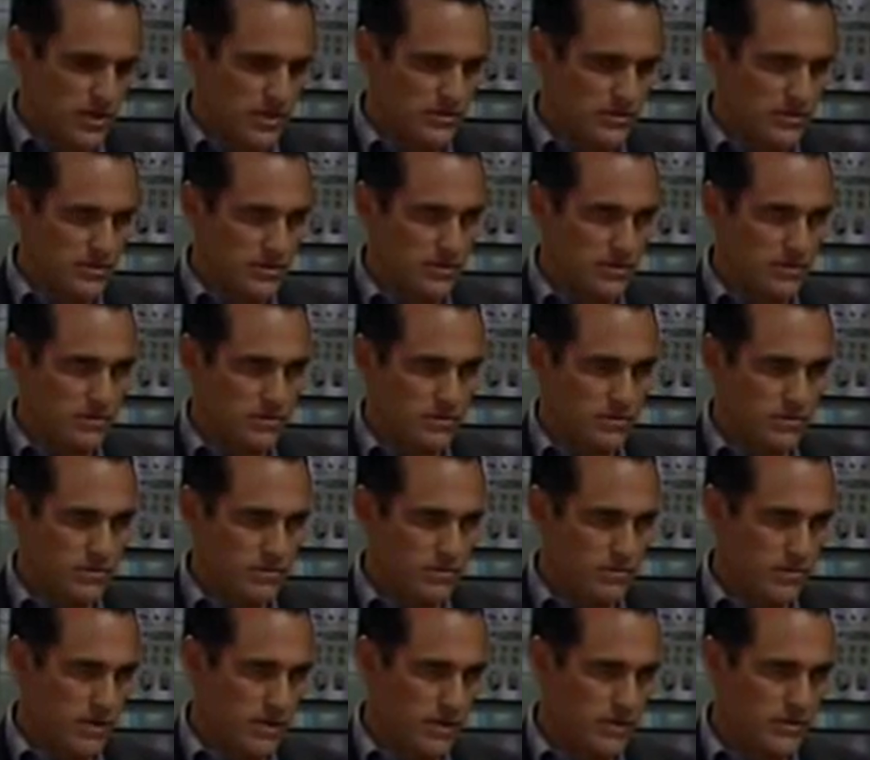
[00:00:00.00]
changed in you
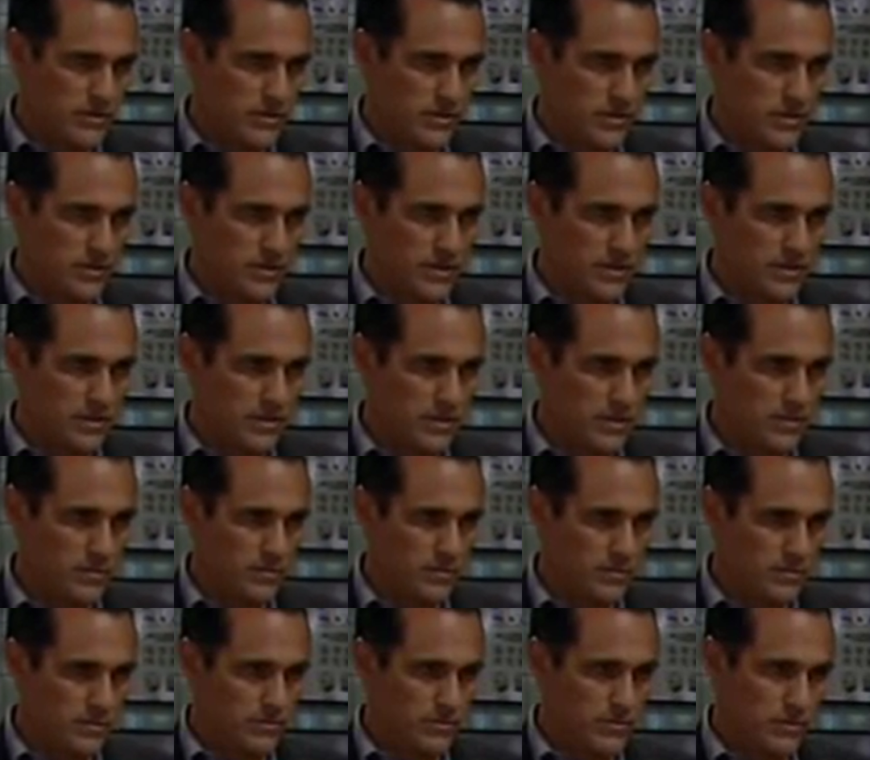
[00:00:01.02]
when, when I shot Dante, it
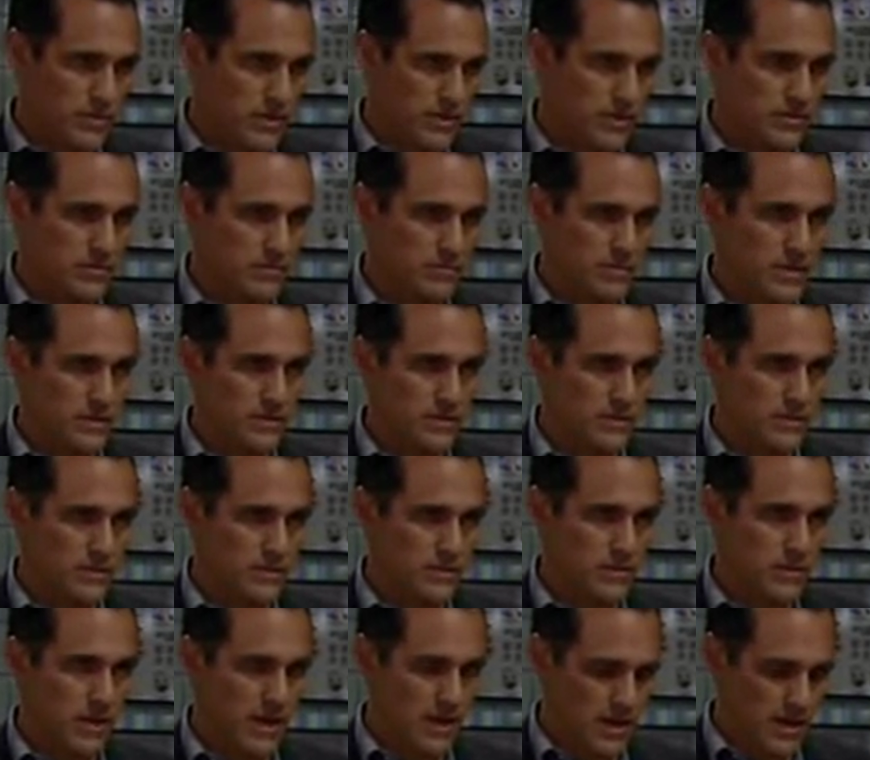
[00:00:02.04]
was something changing me
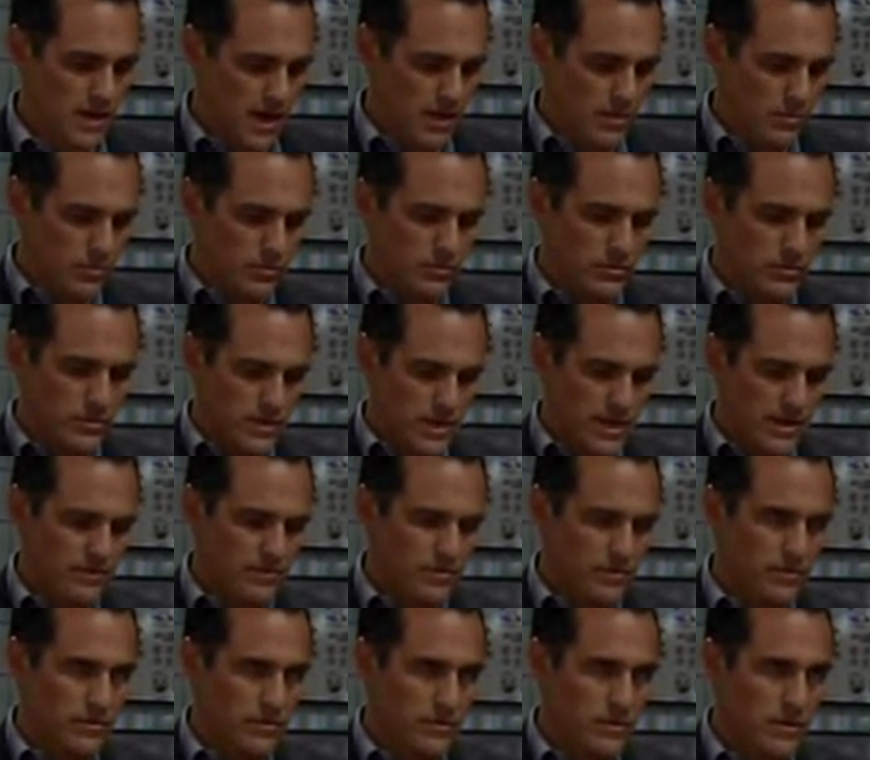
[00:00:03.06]
too. I, I will
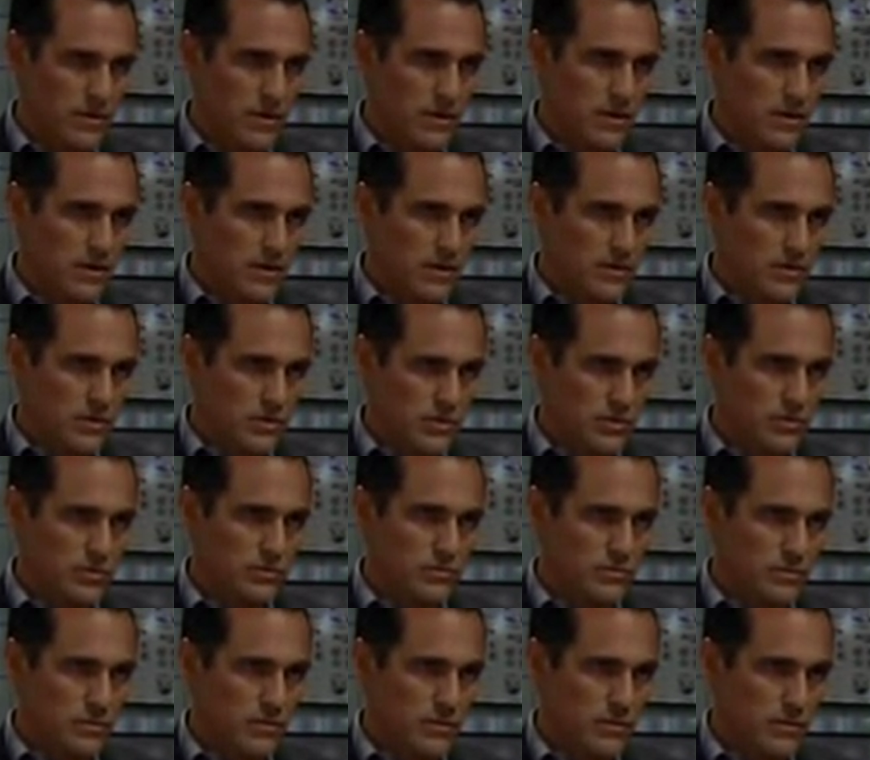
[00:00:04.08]
never
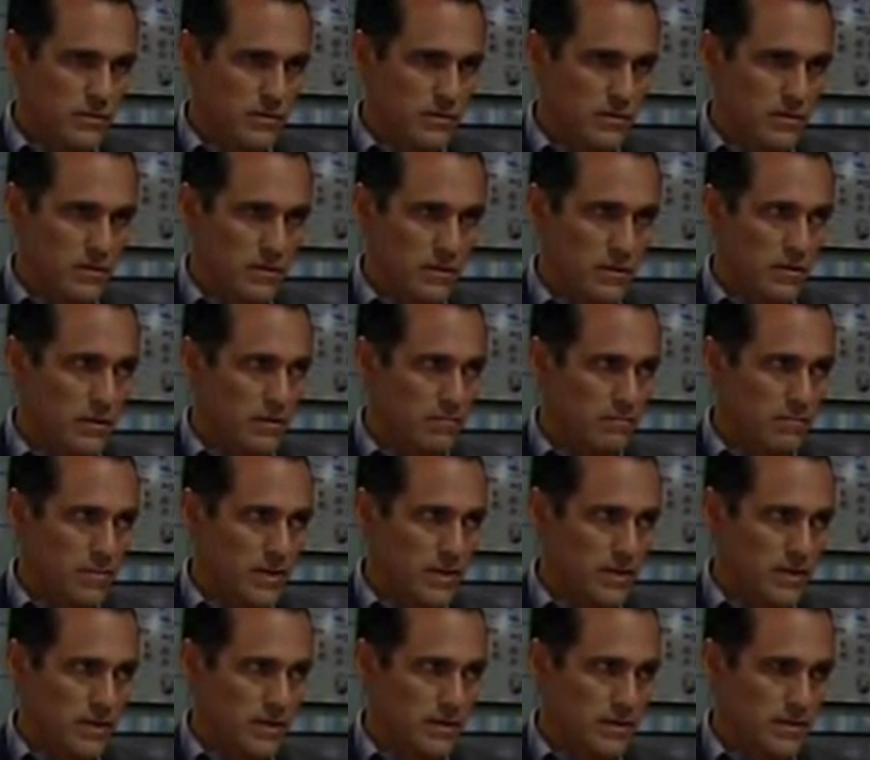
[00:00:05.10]
shoot an unarmed
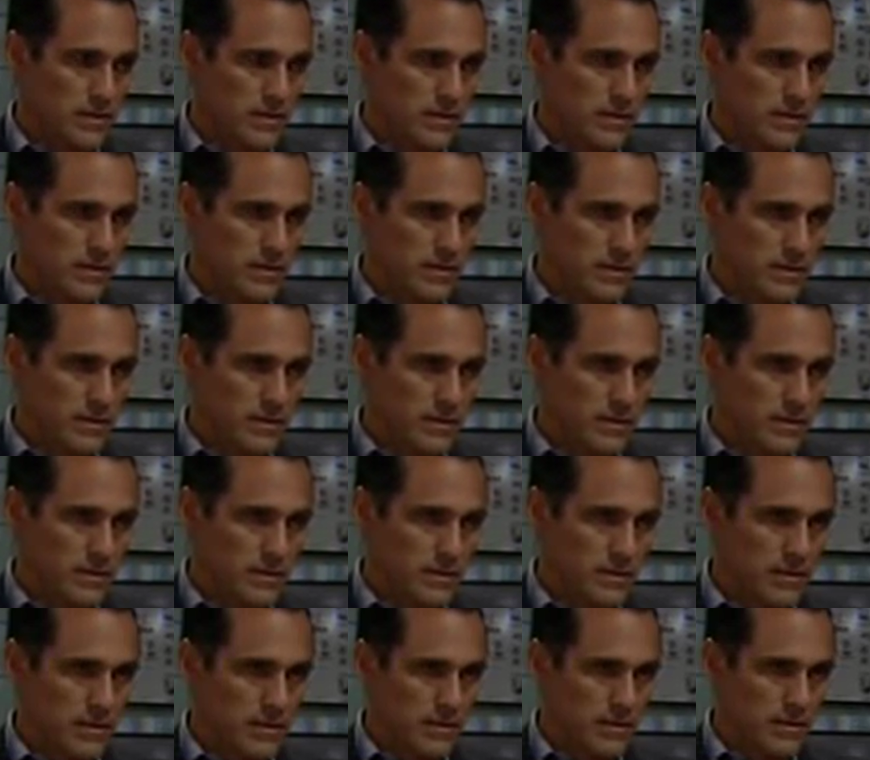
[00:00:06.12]
man.
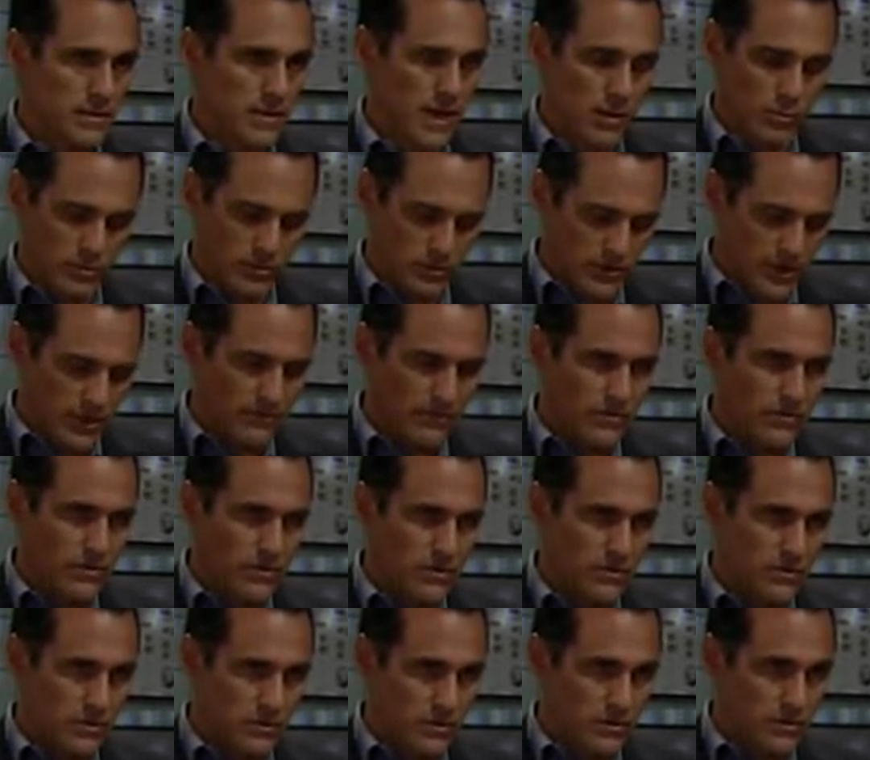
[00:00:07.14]
I will
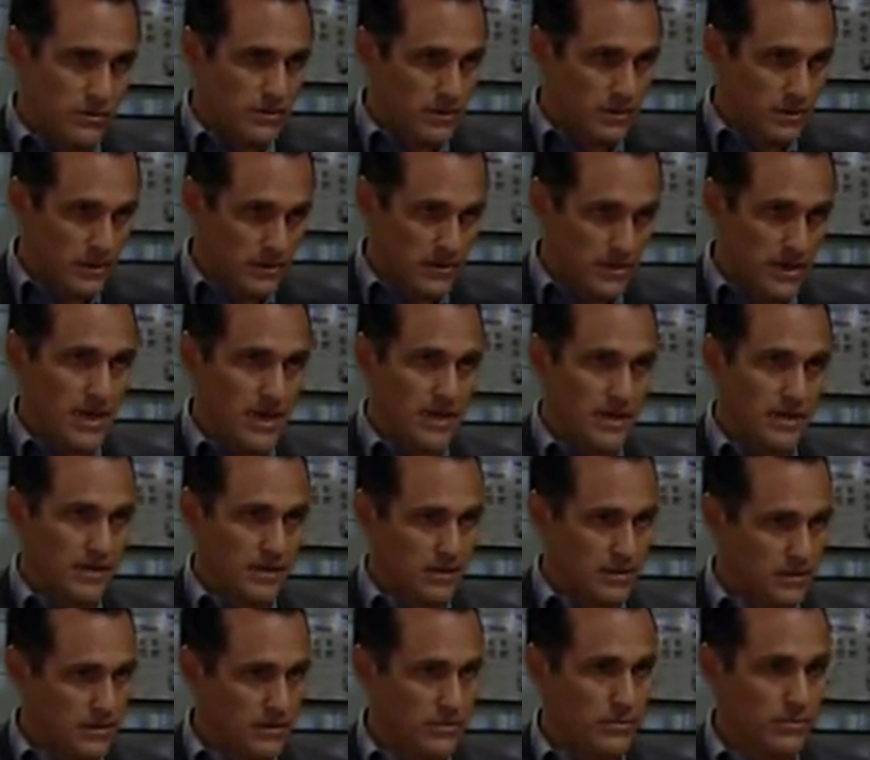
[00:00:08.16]
never
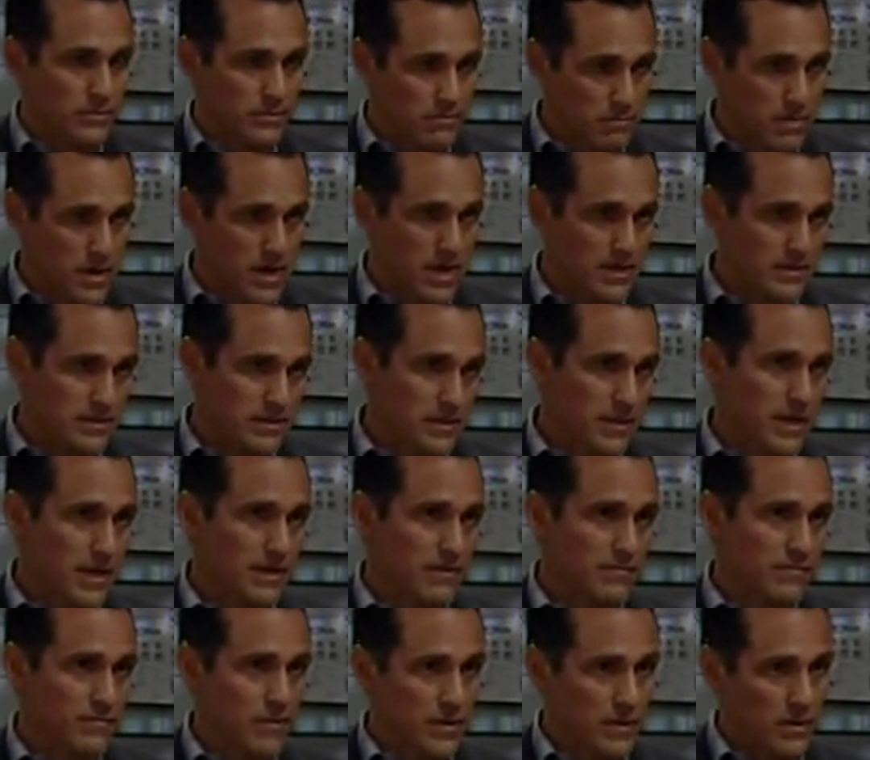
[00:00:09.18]
take another man's
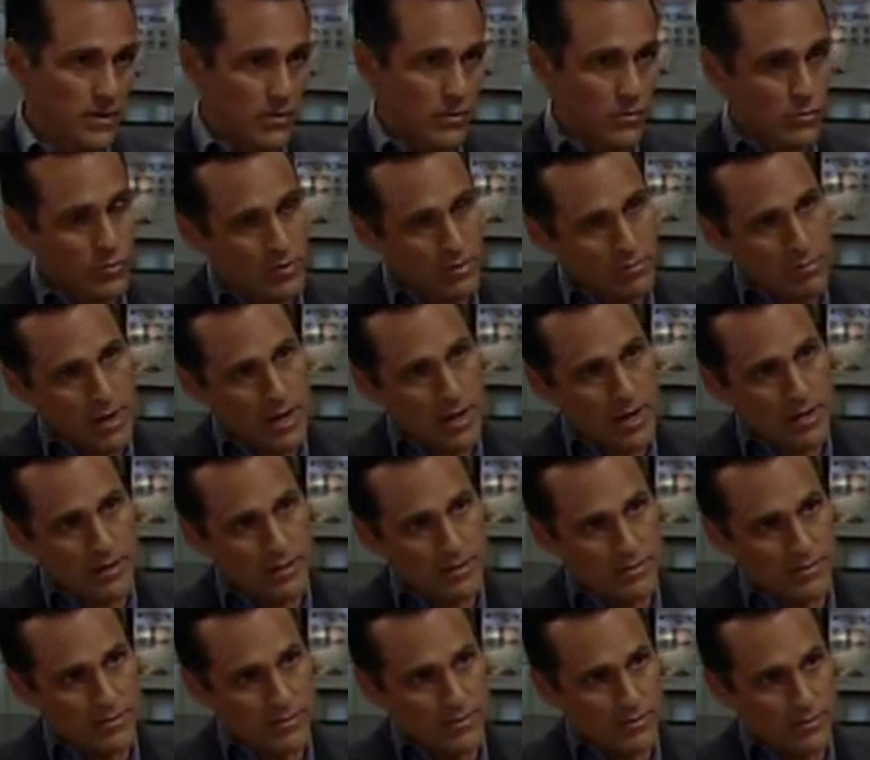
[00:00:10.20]
life when
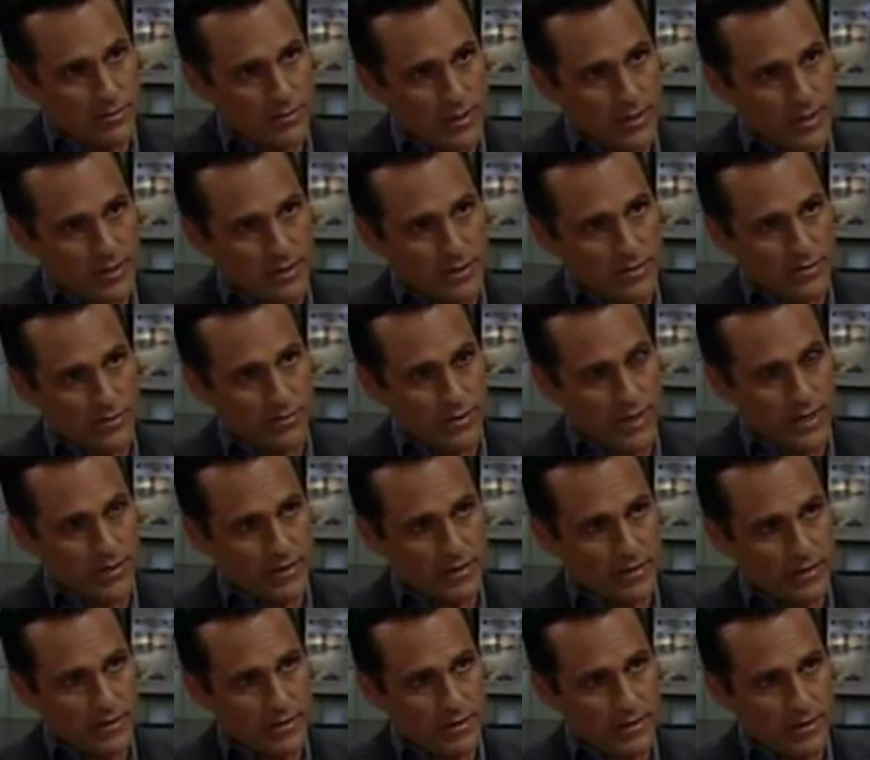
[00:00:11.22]
mine isn't directly
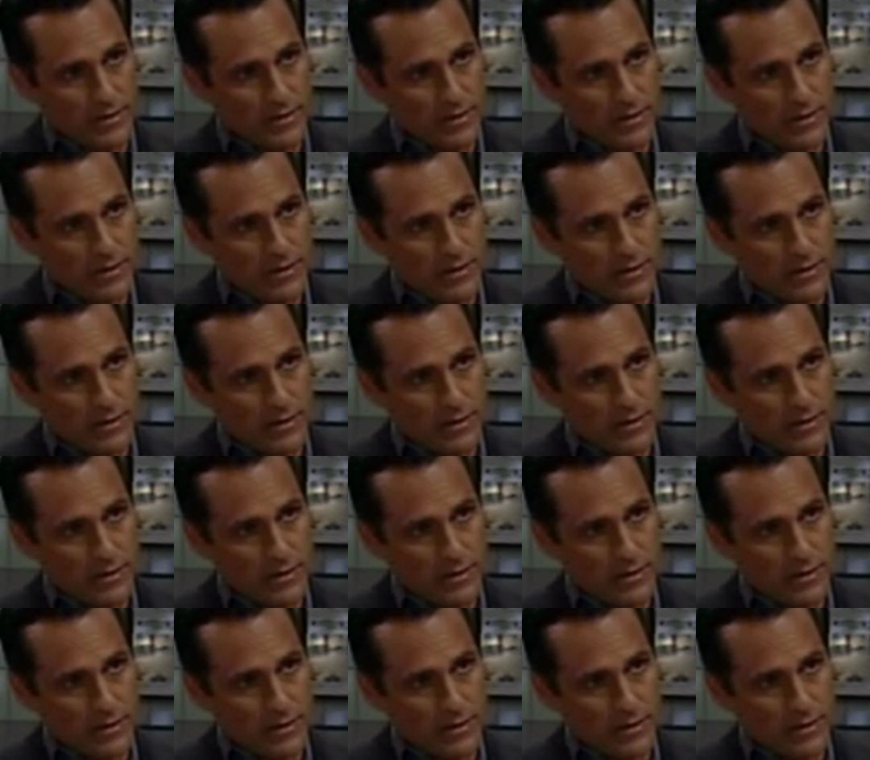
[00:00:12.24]
threatened. about this,